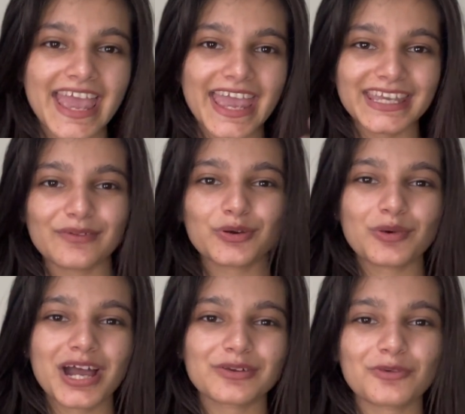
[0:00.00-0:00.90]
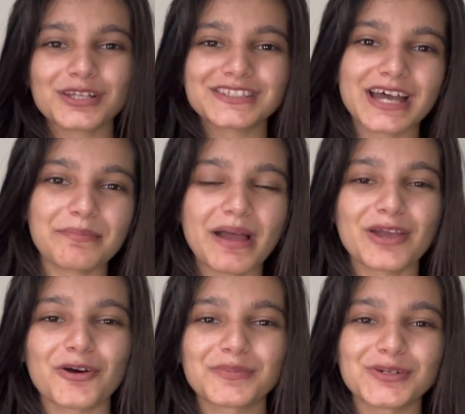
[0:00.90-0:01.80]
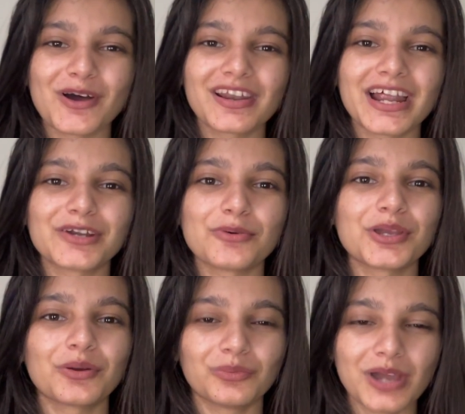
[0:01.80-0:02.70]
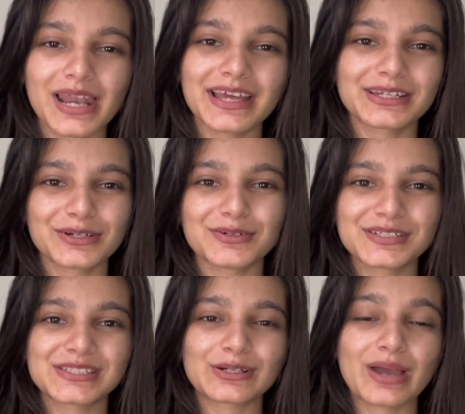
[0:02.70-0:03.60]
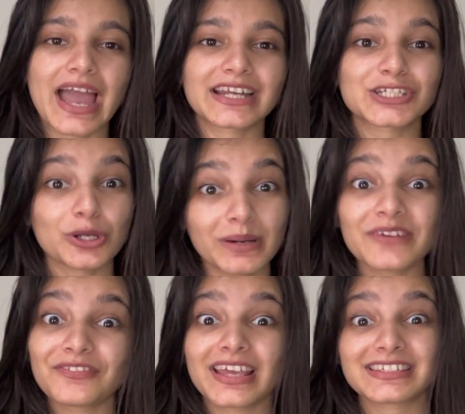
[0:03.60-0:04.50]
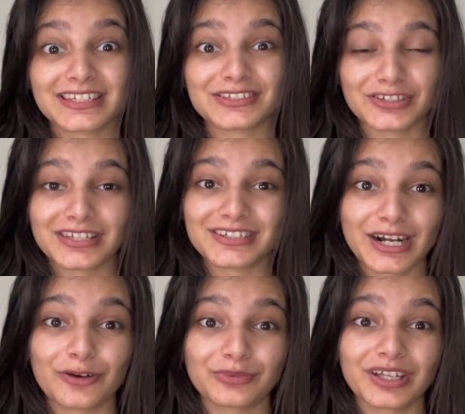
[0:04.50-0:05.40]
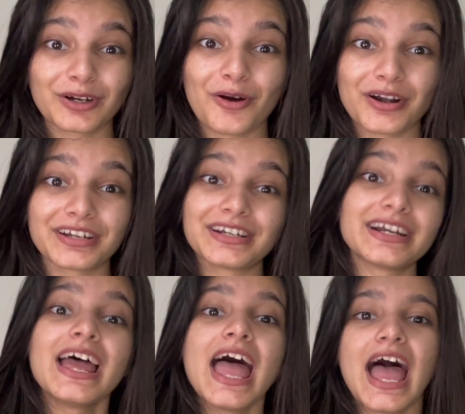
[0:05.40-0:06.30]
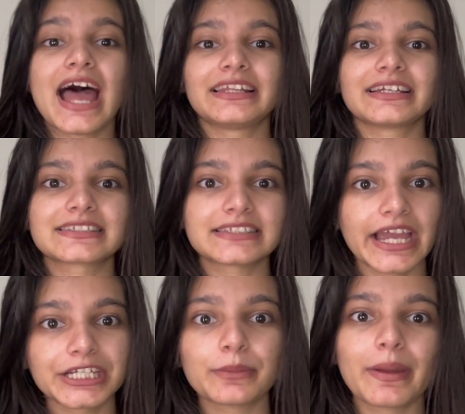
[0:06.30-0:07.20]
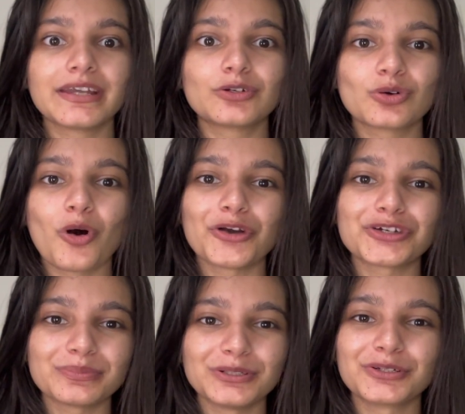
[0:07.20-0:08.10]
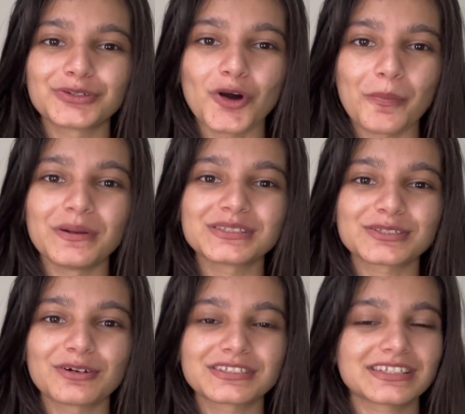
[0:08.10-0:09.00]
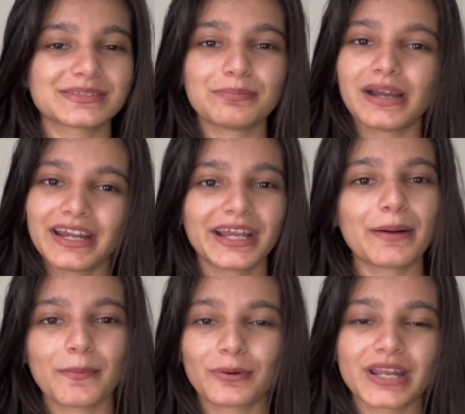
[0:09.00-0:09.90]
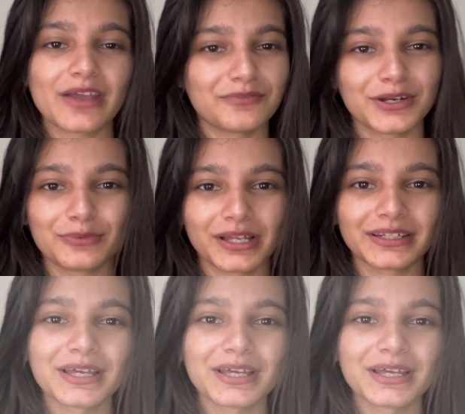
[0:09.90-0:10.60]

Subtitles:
Hey everyone, what's up? I hope you all are doing well and good. So HacktoberFest is just around the corner and the excitement to contribute to open source is building up upon everyone.